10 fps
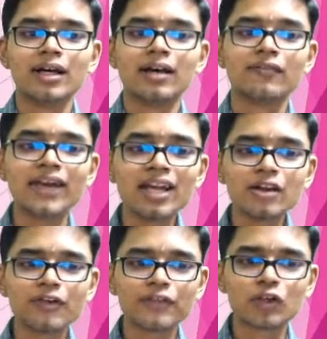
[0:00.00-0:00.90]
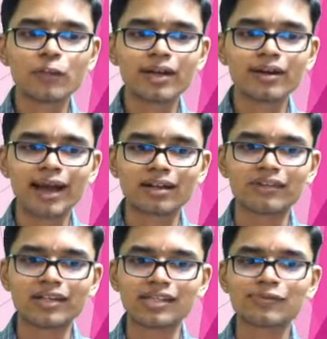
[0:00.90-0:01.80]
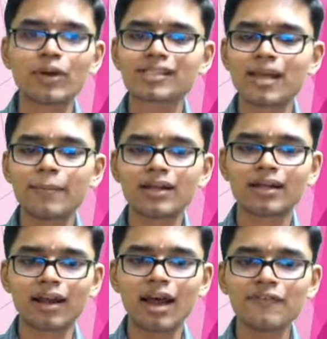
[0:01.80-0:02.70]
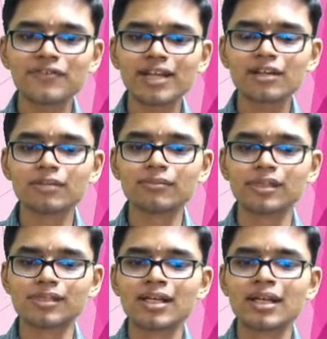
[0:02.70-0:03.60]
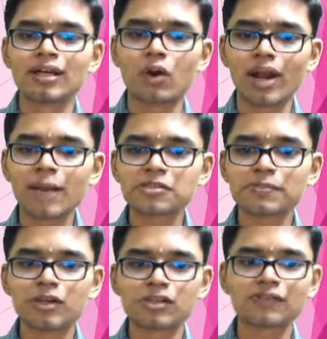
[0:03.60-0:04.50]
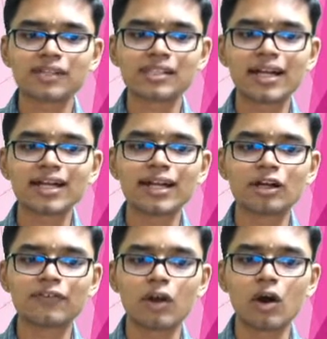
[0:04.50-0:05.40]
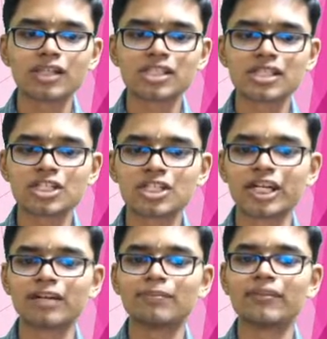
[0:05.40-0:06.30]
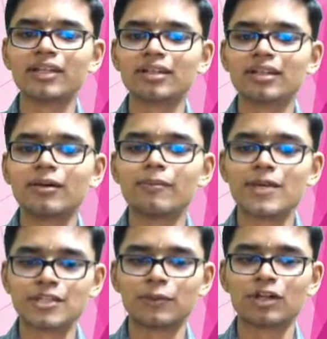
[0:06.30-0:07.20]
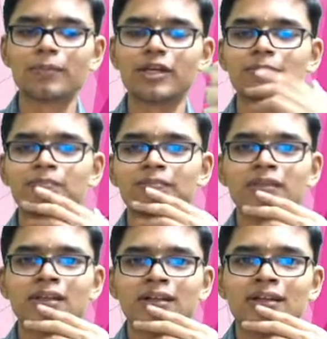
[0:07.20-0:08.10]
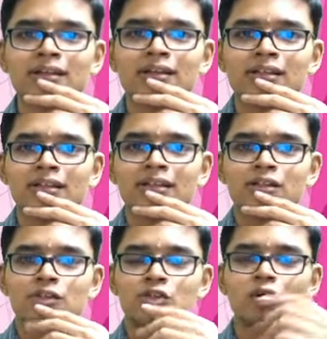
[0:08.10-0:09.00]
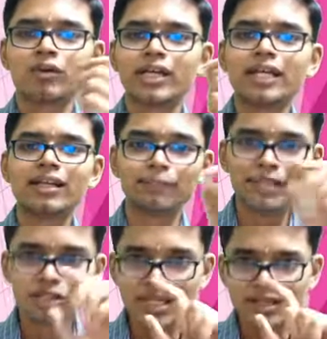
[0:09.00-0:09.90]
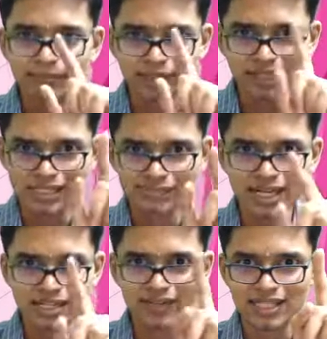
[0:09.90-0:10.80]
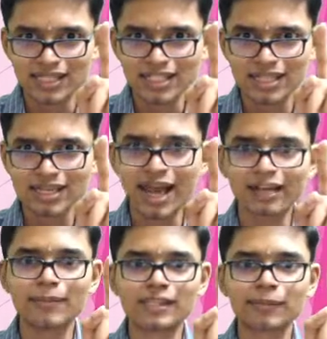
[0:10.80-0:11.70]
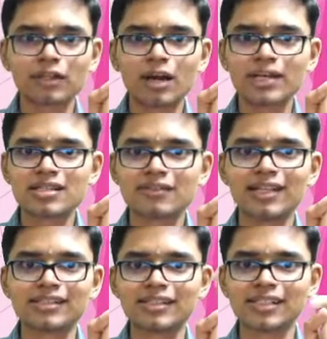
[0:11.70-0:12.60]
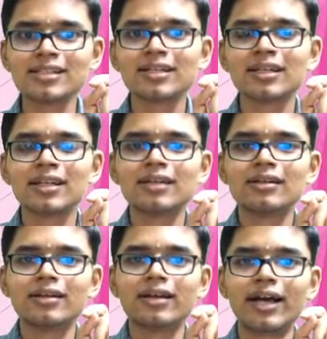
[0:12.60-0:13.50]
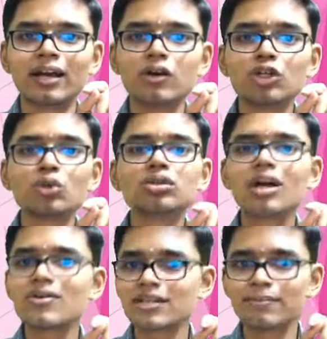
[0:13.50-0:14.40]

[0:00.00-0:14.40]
Failure of human activities. For example, craft and commerce collapsed because of the sudden end of long distance trade with Mesopotamia. So between Indus Valley civilization and the Mesopotamian civilization, around 2000